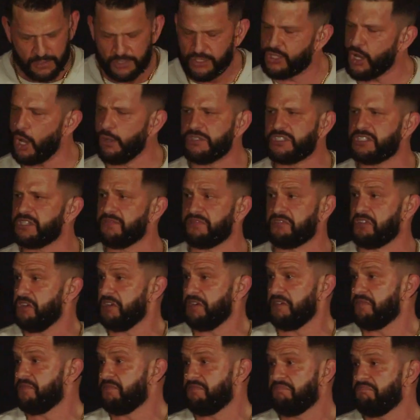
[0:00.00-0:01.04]
Joseph
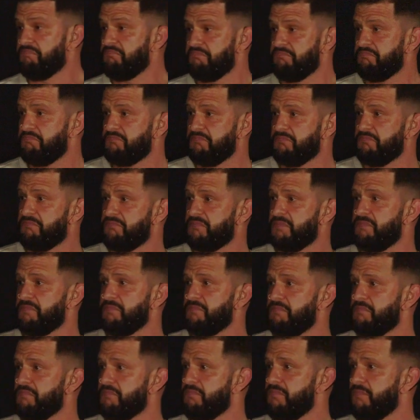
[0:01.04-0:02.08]
could have
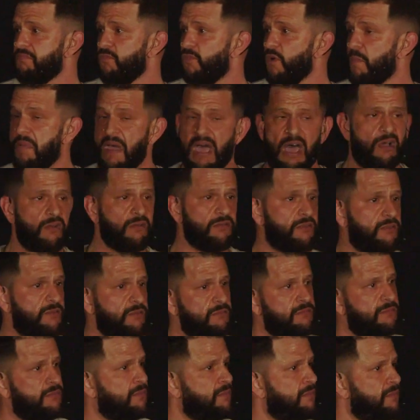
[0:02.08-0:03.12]
rebelled.
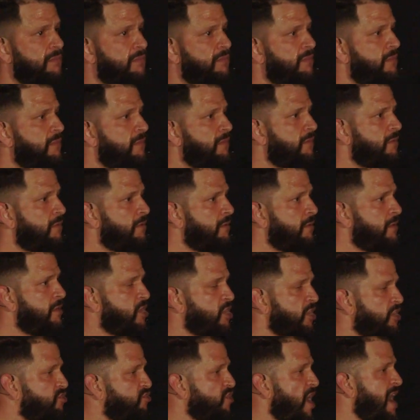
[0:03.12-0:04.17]
He
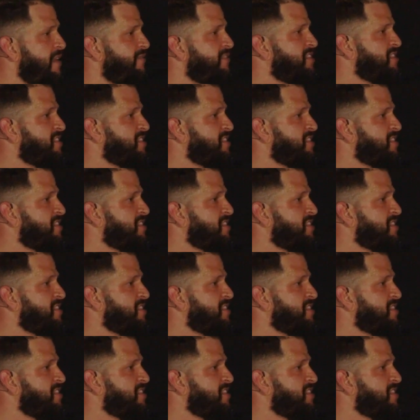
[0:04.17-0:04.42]
could have tried to